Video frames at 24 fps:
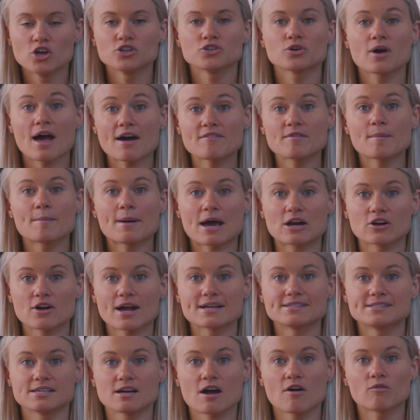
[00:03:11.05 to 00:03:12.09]
you'll have a better
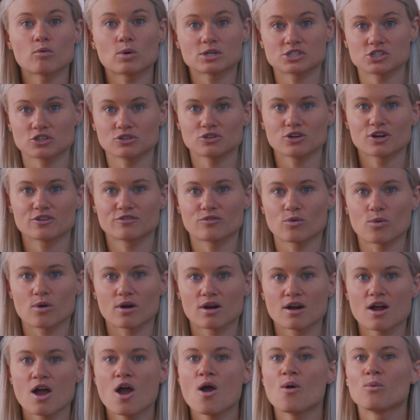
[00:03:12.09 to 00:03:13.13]
idea of what to look
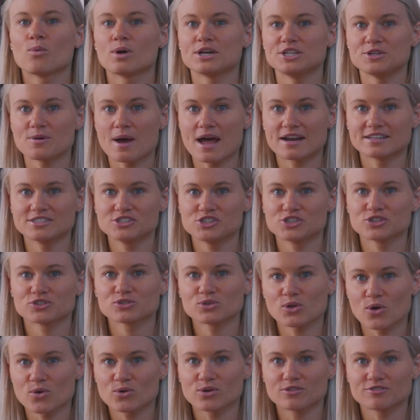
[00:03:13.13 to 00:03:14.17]
for when you head into
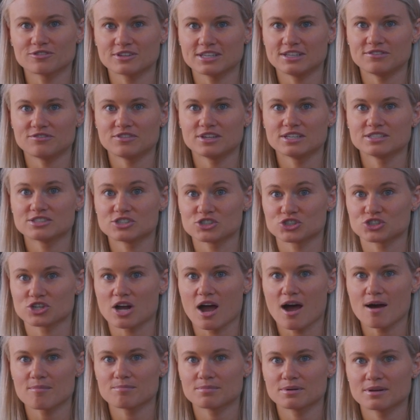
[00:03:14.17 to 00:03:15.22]
your local Fleet Feet to
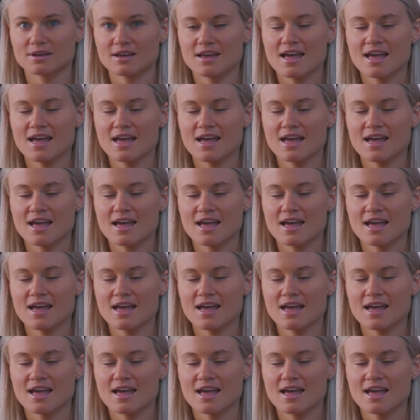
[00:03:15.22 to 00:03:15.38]
shop.